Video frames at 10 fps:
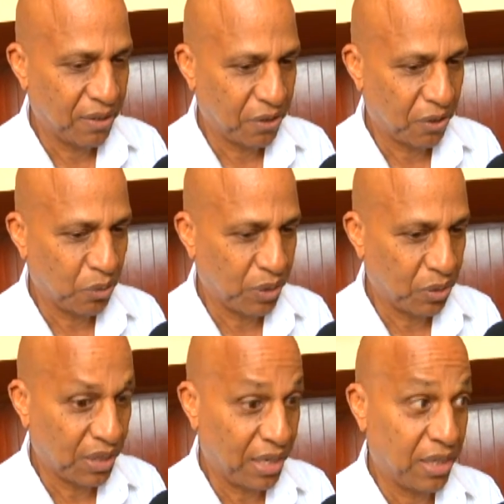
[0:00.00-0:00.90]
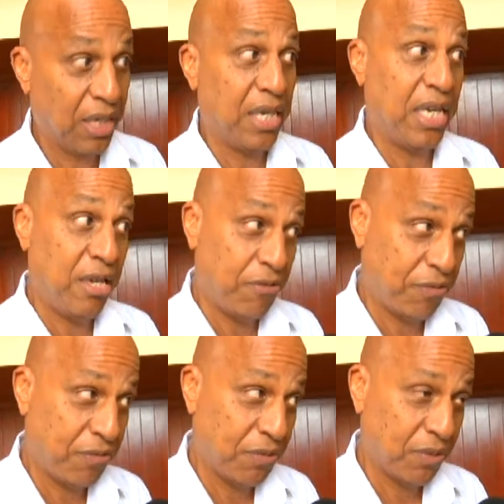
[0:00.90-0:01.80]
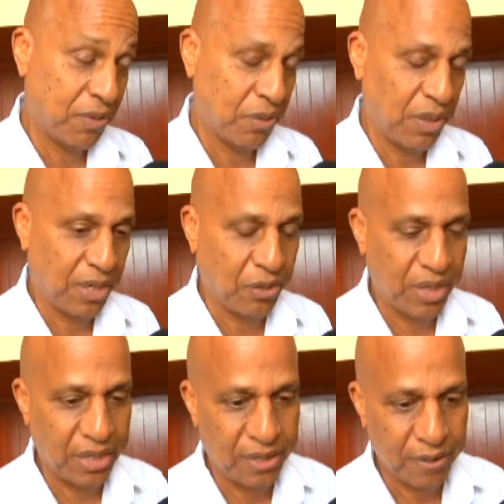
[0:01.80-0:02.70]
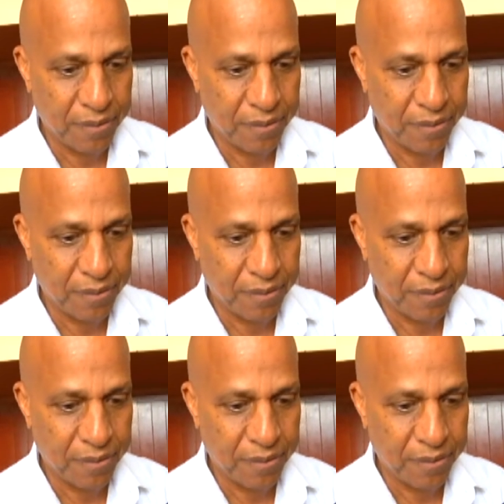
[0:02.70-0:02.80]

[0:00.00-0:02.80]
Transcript: thought we could handle if we agreed,